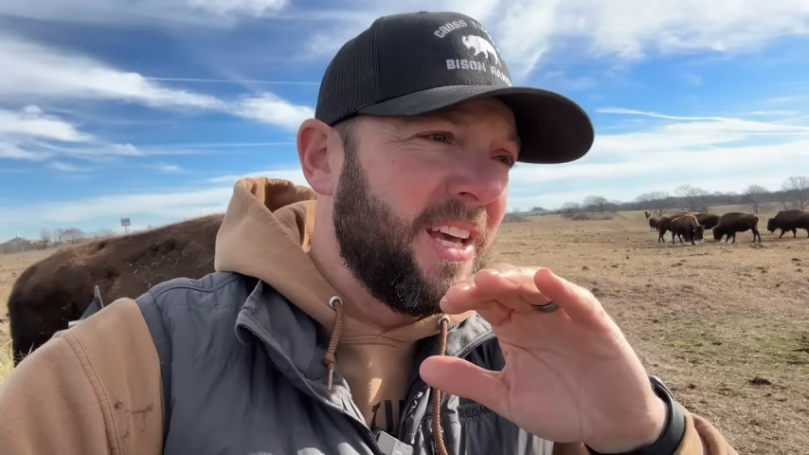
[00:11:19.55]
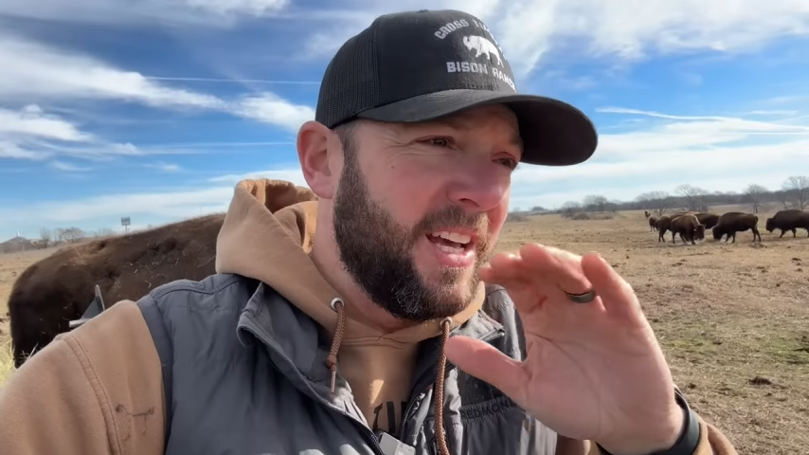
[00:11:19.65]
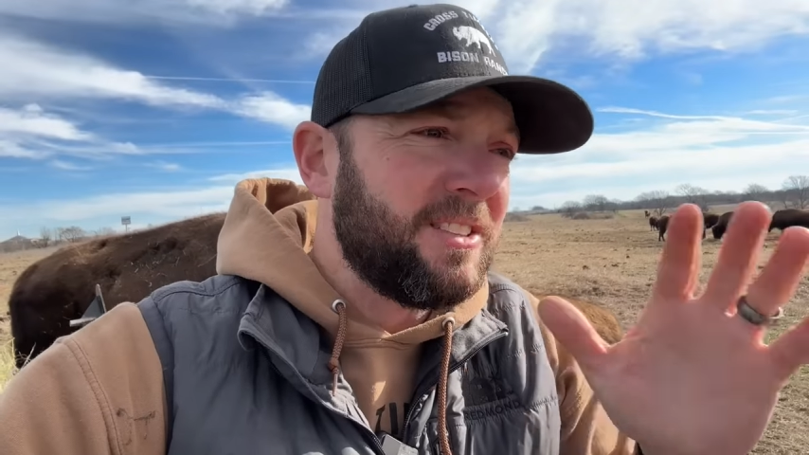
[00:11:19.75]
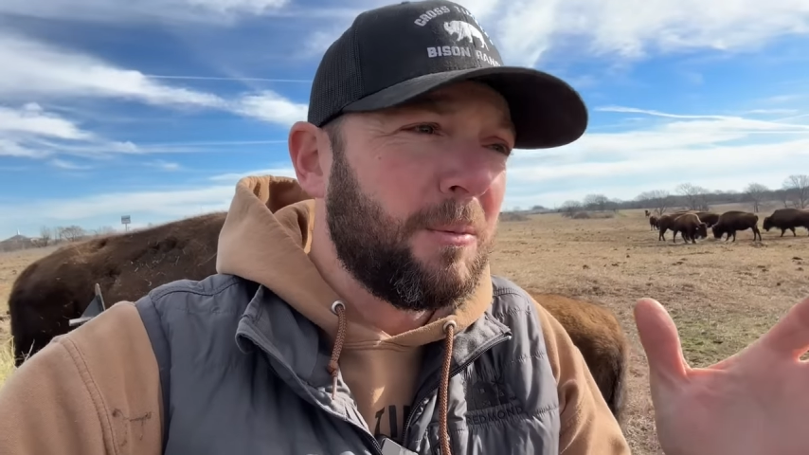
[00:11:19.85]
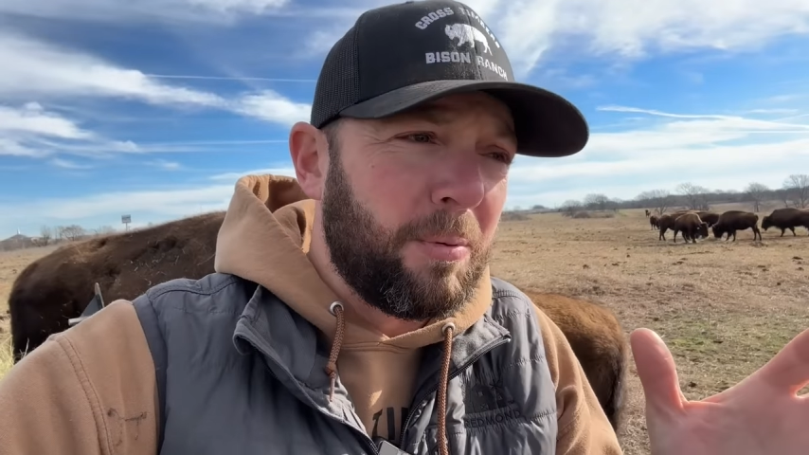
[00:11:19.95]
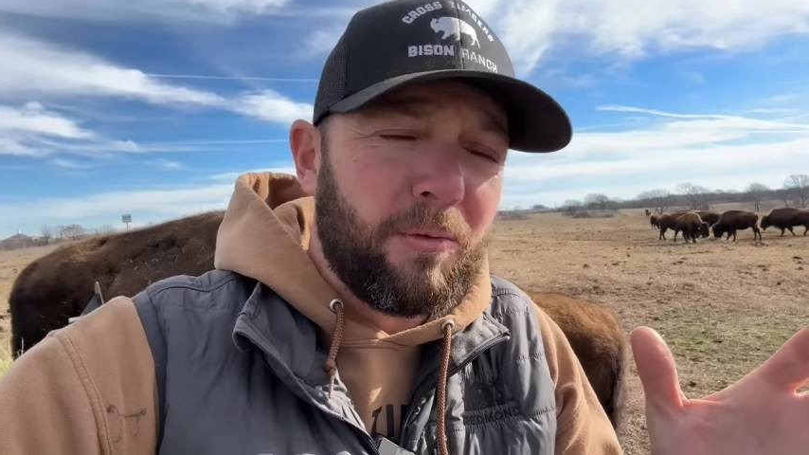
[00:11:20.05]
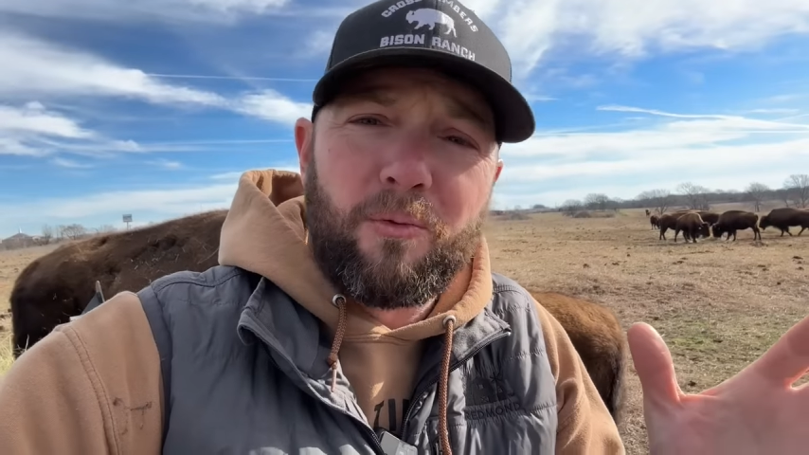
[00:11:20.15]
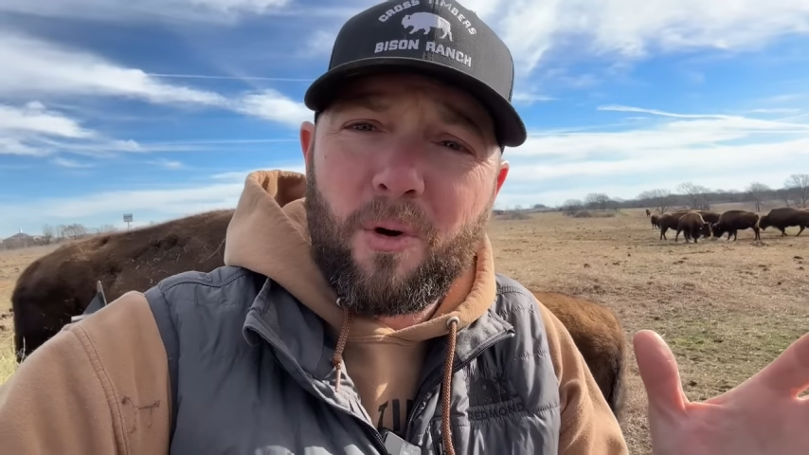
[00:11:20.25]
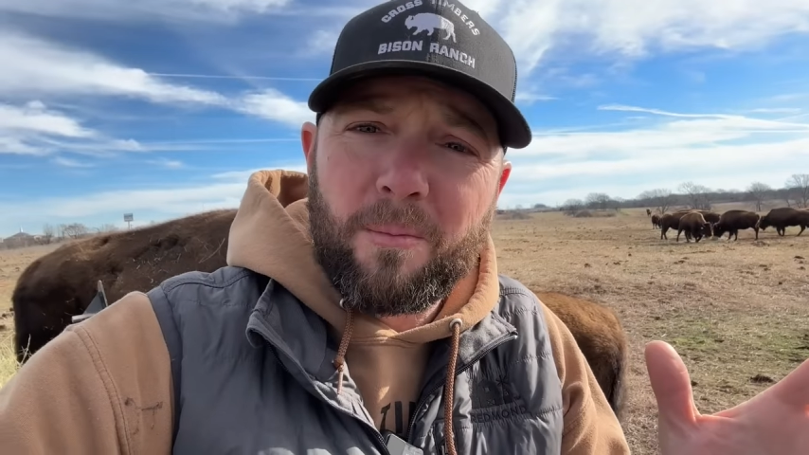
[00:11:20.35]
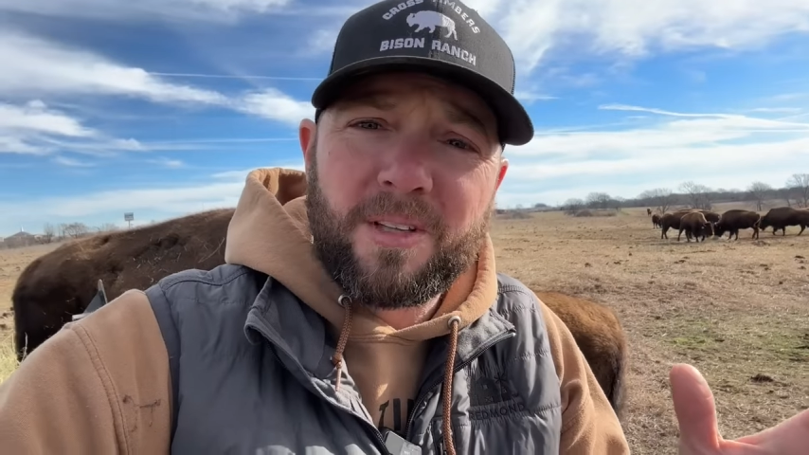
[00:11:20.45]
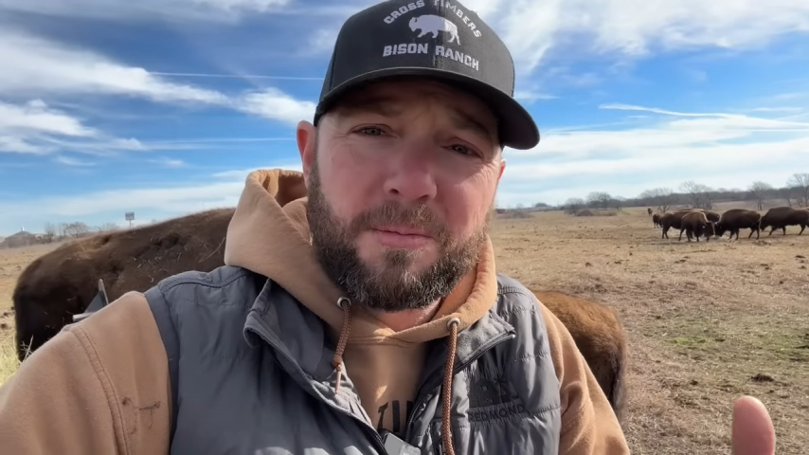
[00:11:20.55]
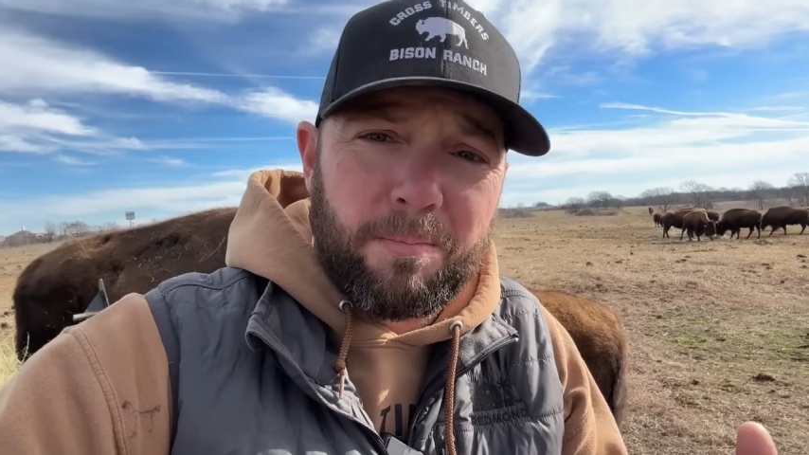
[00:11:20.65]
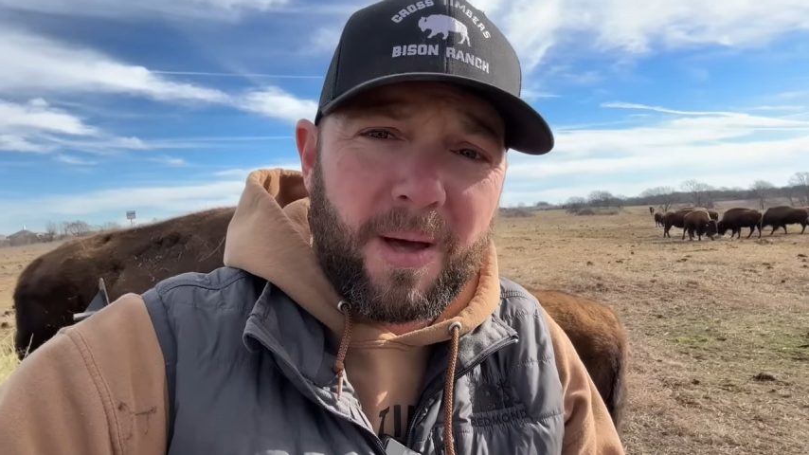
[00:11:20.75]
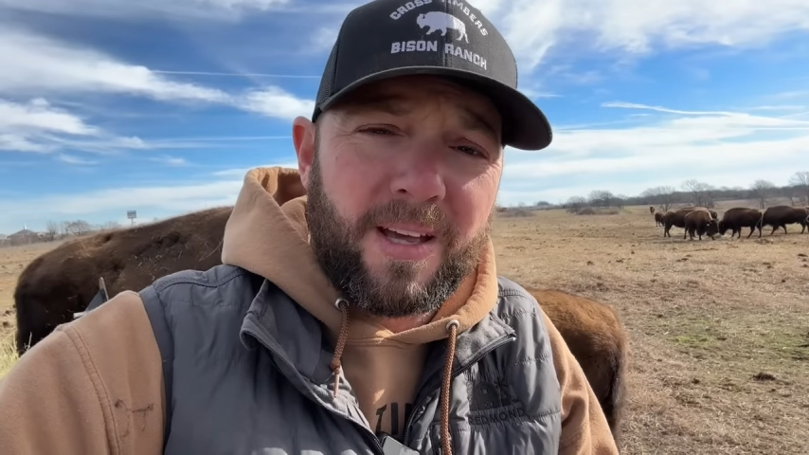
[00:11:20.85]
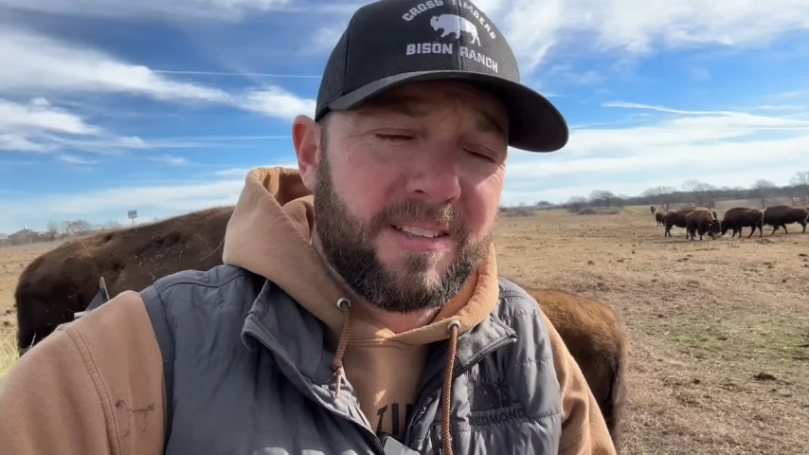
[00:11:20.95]
It's a
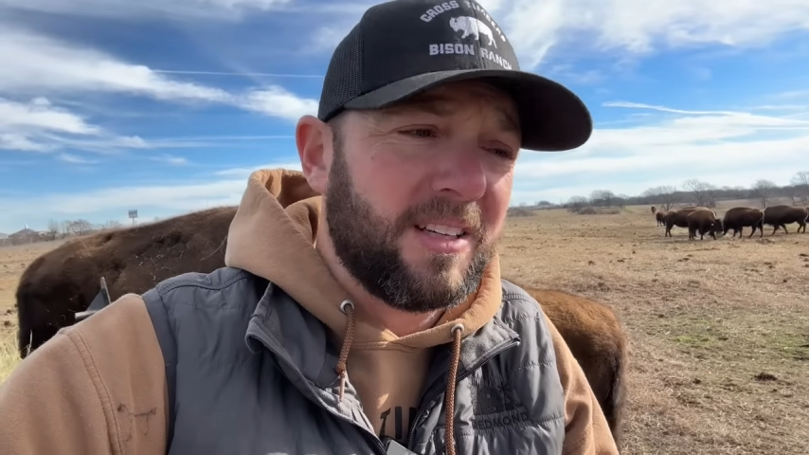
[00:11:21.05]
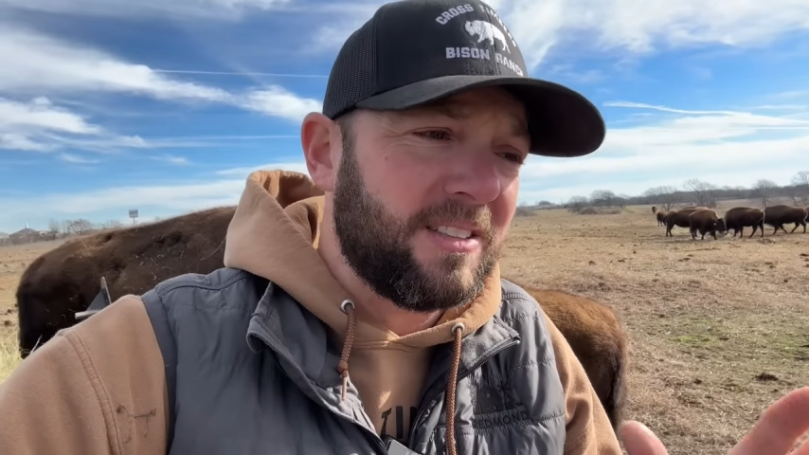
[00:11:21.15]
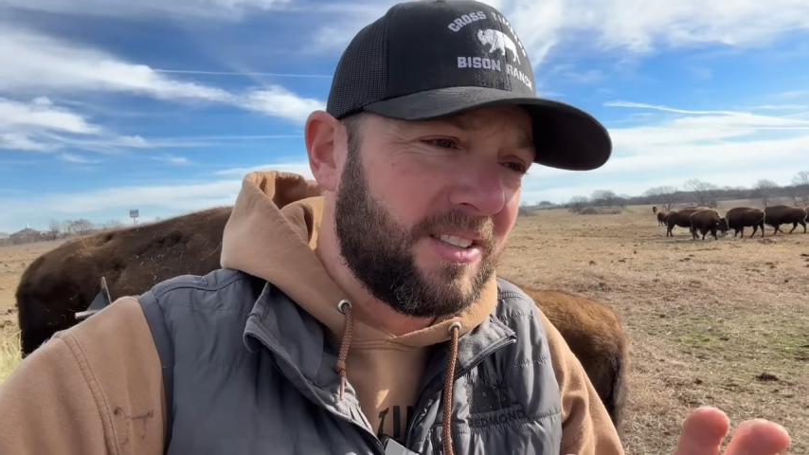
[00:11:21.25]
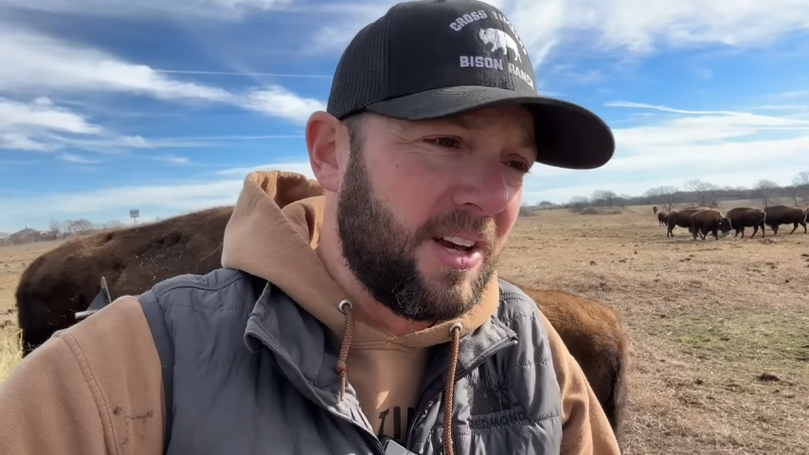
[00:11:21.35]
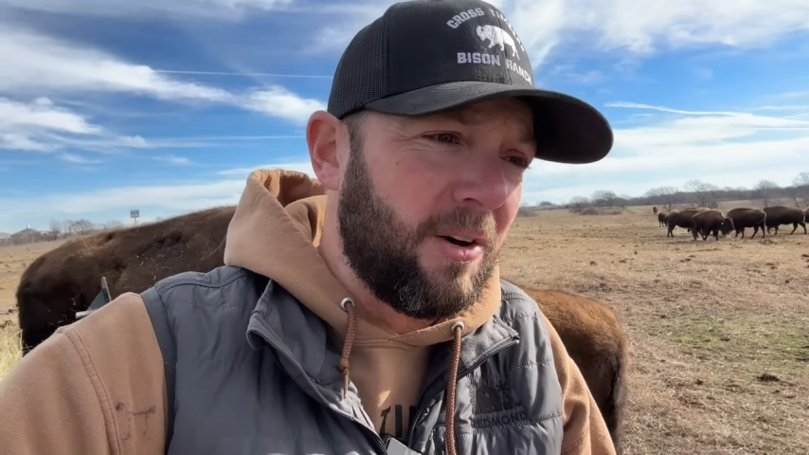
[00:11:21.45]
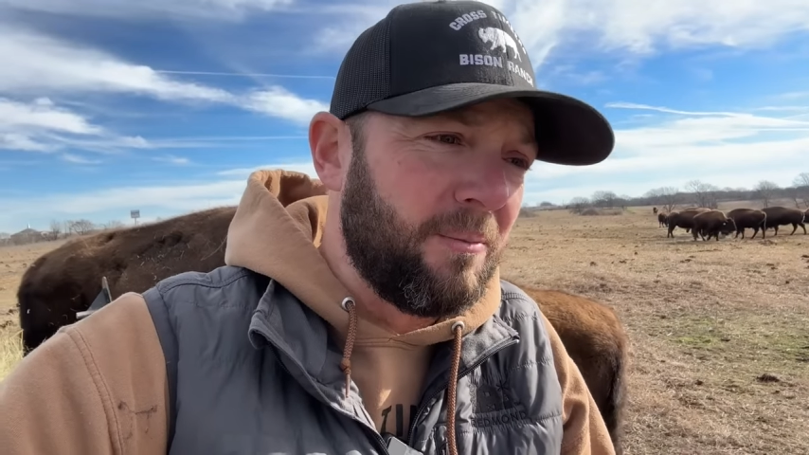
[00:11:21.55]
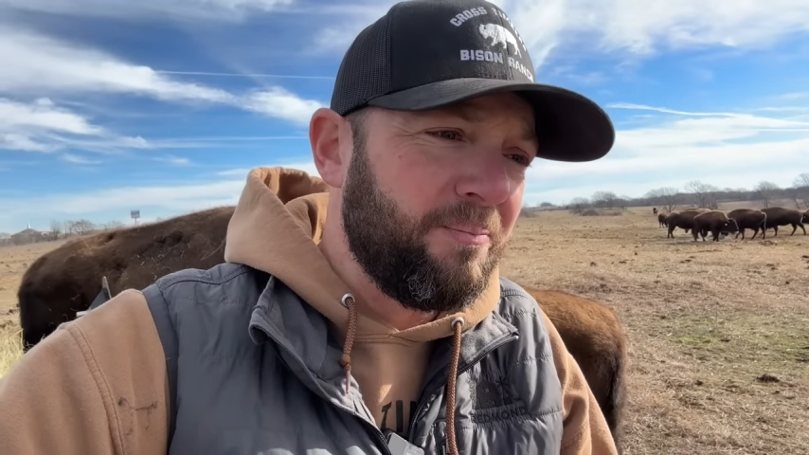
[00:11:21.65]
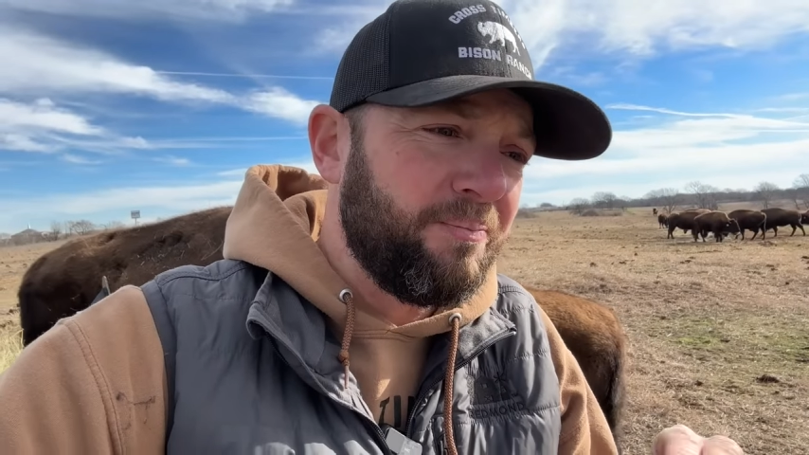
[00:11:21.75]
performance-based sell.